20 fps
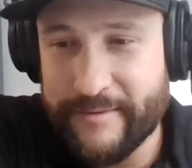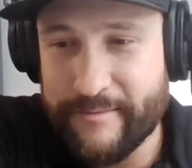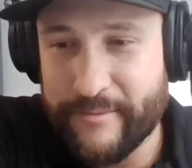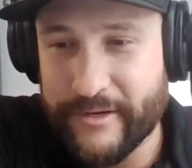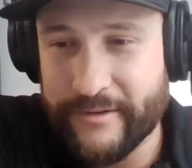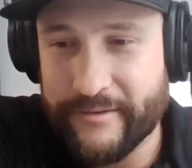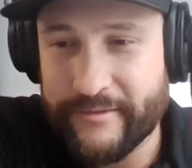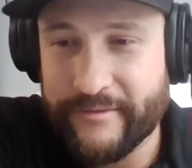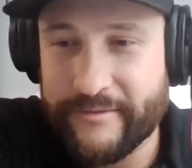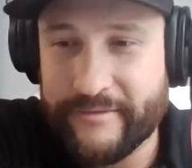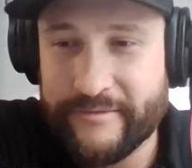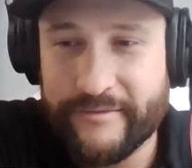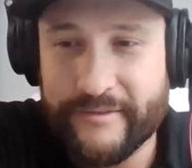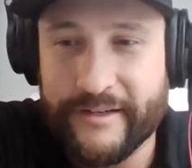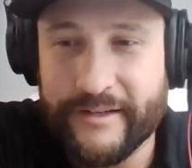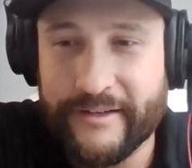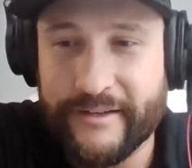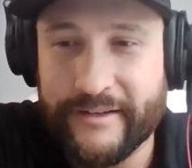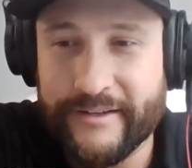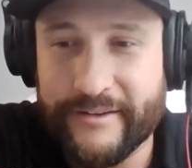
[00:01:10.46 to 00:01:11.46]
Martin
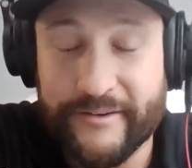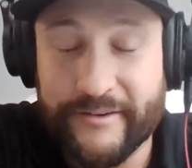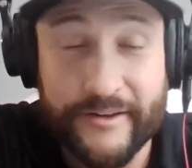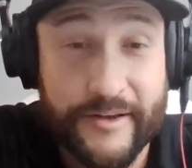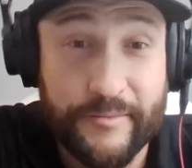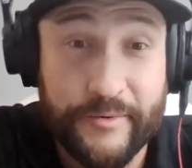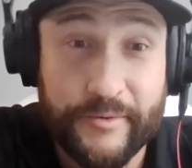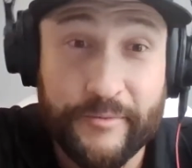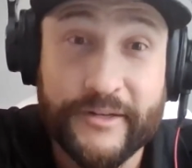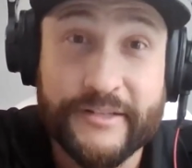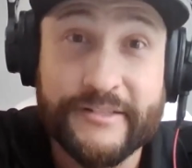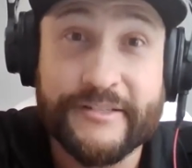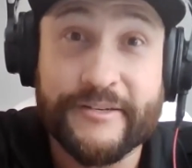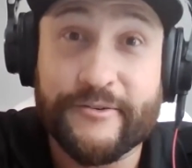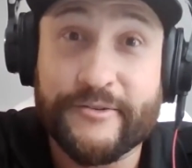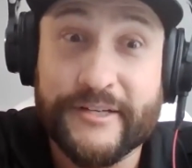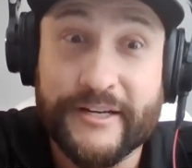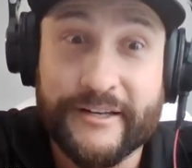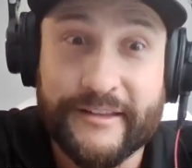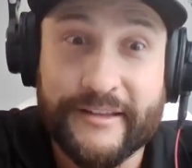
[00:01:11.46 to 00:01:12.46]
here in a couple months
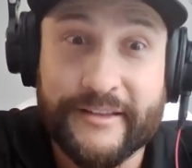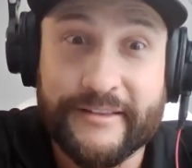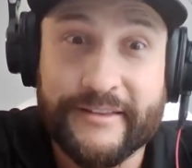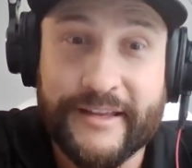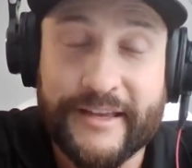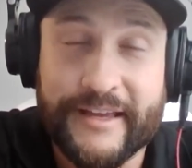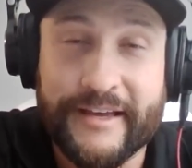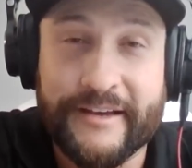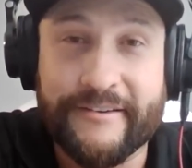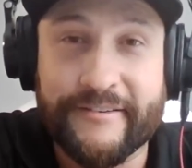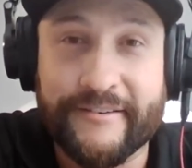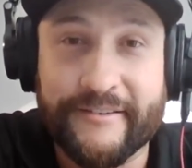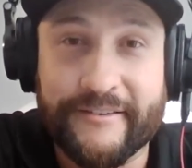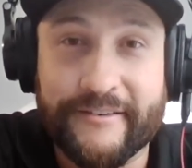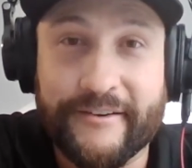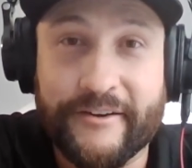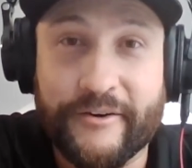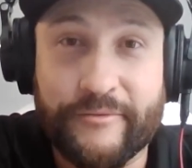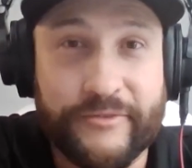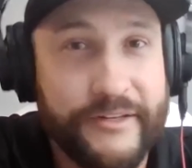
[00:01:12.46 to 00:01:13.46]
to go check that thing out,
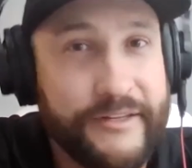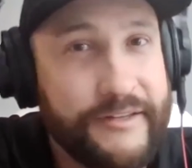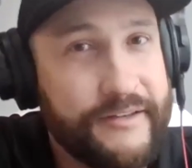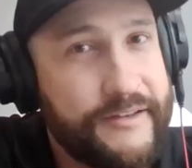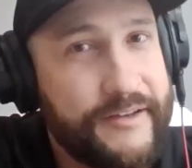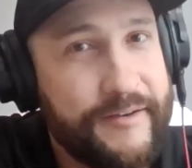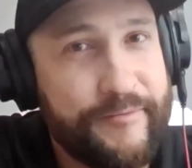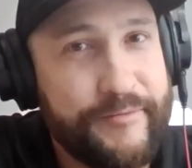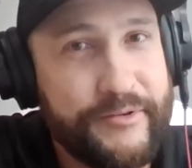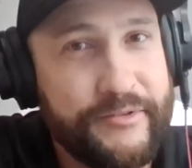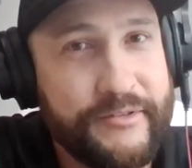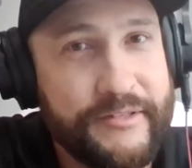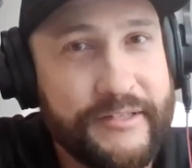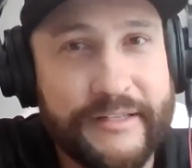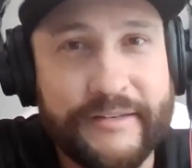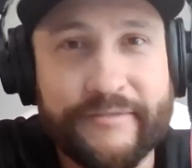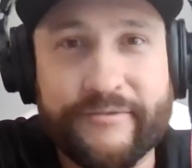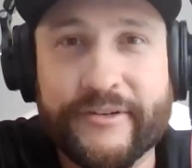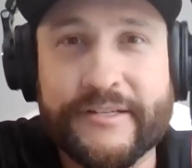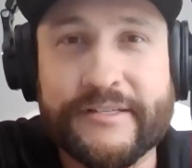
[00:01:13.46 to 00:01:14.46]
and hopefully a couple
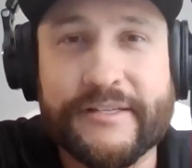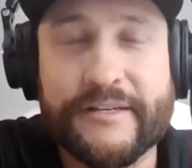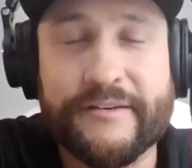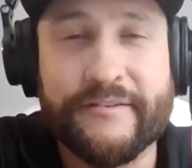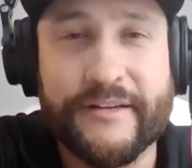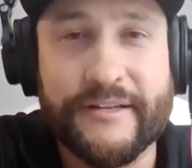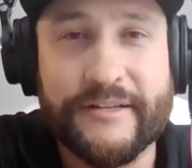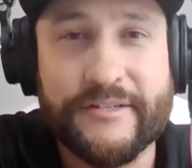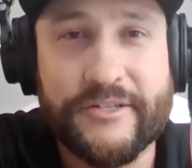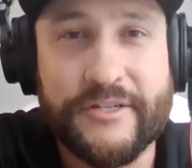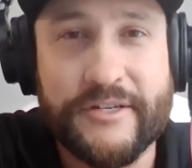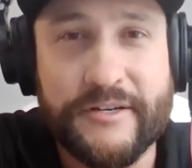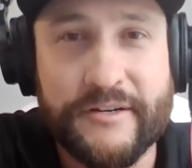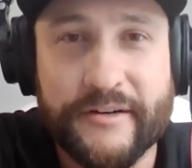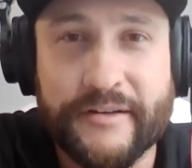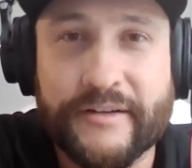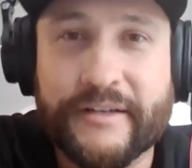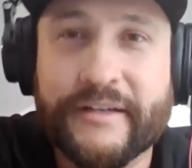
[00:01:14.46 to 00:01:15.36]
deliveries here next year.